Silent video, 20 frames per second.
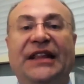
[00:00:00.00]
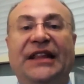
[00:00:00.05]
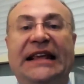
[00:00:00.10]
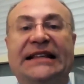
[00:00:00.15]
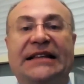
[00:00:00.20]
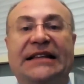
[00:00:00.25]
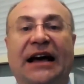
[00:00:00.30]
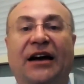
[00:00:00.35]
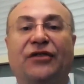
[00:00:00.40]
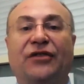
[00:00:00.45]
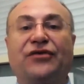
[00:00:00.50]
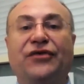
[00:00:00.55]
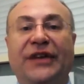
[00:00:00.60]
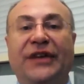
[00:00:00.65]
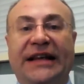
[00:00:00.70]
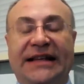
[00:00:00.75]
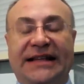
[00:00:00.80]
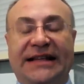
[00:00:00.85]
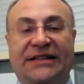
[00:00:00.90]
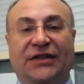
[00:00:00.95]
These are
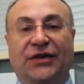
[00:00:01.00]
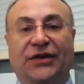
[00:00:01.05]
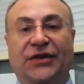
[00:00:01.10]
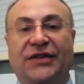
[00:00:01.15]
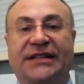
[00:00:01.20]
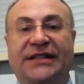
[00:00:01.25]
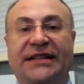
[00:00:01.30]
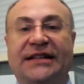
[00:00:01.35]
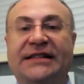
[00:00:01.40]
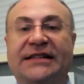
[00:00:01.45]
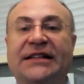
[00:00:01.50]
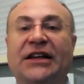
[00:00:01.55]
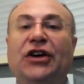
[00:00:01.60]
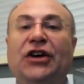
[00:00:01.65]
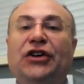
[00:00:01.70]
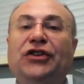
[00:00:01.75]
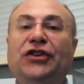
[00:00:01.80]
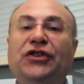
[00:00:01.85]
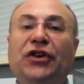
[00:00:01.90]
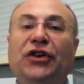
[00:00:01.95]

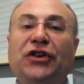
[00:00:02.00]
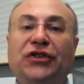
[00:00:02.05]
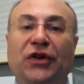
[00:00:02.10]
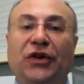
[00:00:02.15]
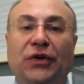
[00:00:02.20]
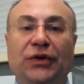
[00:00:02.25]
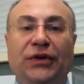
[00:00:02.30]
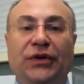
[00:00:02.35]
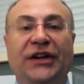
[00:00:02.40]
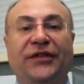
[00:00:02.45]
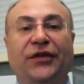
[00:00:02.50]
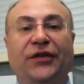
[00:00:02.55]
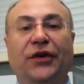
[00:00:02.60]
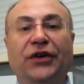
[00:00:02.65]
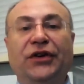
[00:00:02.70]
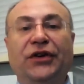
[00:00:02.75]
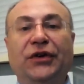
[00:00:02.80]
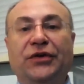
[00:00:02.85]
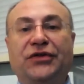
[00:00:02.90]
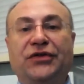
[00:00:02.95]
resources not only
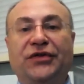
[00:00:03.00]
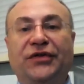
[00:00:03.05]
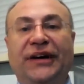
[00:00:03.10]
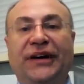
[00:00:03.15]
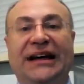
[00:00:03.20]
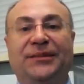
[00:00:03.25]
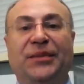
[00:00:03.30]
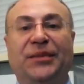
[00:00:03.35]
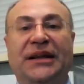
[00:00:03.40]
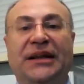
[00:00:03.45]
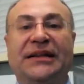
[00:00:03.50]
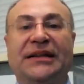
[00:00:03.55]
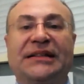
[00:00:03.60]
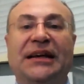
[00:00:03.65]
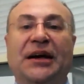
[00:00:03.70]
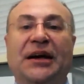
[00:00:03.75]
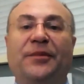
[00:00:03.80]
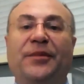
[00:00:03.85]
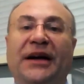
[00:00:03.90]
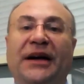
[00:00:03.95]
for new
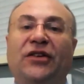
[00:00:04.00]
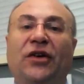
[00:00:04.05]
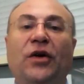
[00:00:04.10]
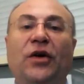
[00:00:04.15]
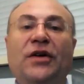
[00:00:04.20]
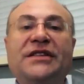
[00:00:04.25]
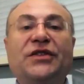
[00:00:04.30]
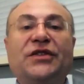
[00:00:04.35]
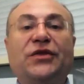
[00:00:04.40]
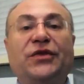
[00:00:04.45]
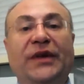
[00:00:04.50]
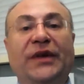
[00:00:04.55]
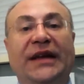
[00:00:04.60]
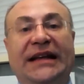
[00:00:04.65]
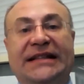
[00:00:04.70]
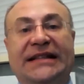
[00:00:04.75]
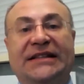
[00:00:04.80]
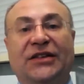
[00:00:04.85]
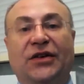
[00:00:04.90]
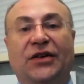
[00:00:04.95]
treatments, but also
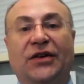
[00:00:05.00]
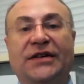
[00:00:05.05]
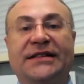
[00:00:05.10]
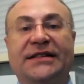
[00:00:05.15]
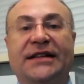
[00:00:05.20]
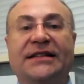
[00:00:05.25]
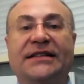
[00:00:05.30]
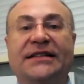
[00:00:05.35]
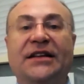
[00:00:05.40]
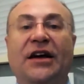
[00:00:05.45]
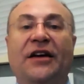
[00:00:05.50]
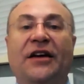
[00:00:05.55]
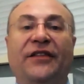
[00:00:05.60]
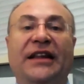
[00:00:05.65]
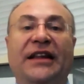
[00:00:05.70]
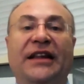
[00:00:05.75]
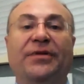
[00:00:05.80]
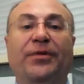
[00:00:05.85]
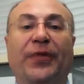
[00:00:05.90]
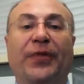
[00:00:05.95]
resources
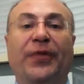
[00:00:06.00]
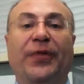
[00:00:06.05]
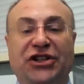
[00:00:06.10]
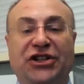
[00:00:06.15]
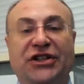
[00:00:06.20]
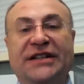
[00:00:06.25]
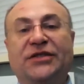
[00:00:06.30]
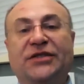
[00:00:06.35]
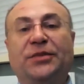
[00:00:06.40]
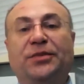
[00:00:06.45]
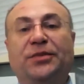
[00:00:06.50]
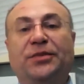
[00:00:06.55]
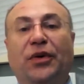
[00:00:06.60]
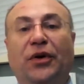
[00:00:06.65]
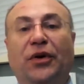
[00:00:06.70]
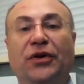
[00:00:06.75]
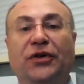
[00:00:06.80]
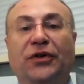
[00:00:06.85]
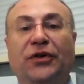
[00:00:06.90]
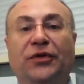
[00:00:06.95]
with patient
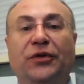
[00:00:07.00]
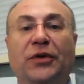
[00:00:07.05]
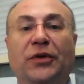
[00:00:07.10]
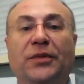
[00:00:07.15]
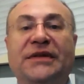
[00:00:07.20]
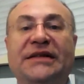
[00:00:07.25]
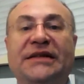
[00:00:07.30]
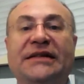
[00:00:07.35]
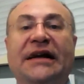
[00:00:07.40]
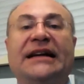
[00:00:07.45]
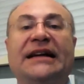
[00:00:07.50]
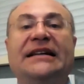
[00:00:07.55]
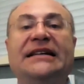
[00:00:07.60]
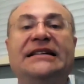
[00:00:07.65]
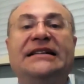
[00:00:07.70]
support groups,